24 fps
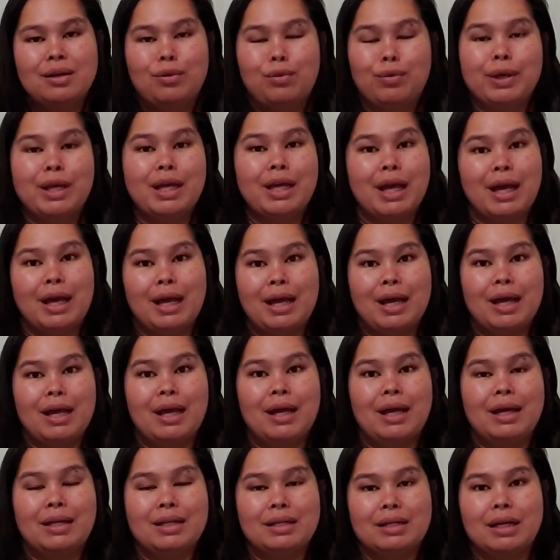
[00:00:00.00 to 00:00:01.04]
We
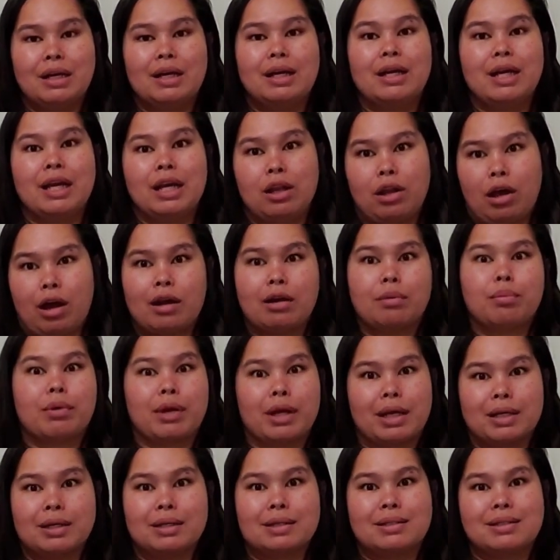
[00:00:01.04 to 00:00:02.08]
had a lot of
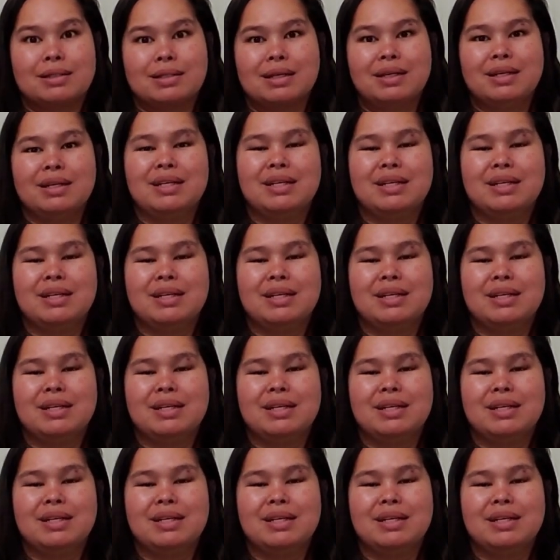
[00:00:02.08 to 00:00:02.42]
breaks.